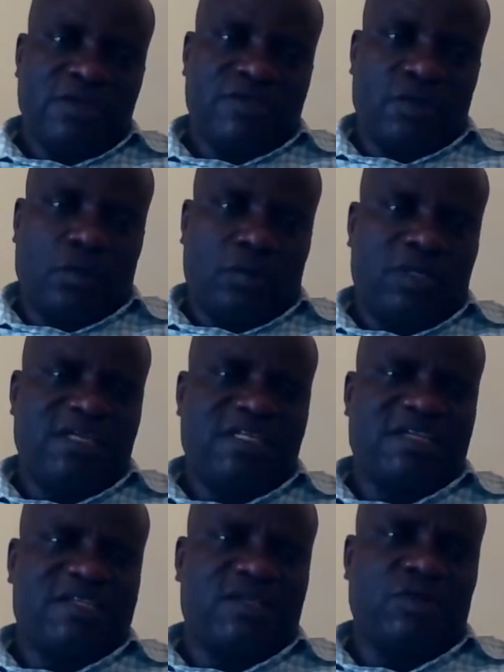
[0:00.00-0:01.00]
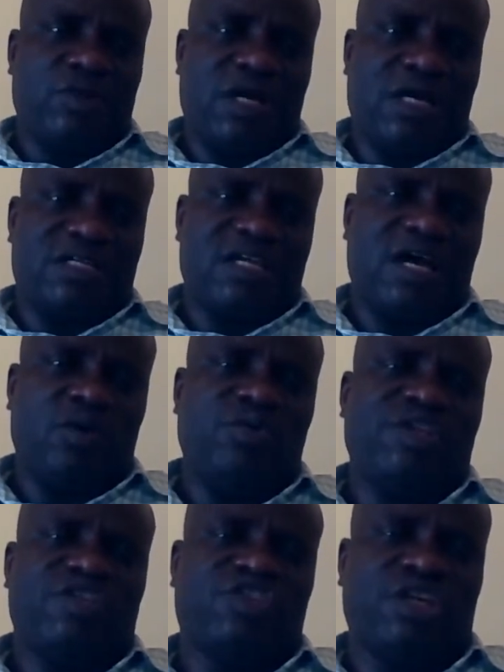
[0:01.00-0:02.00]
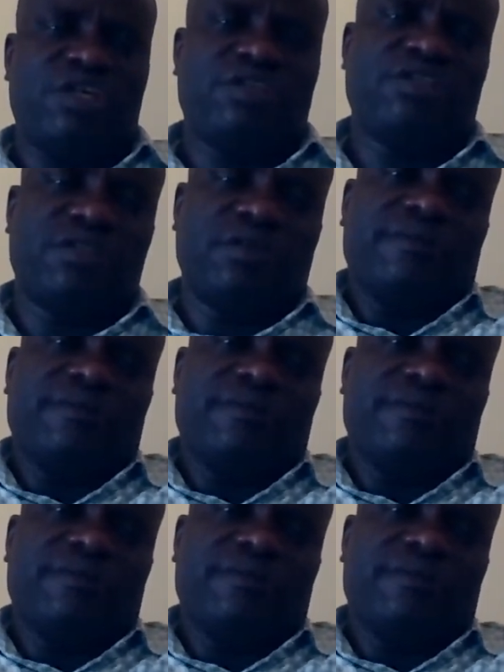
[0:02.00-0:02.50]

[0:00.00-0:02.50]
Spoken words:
So let us look at how we change.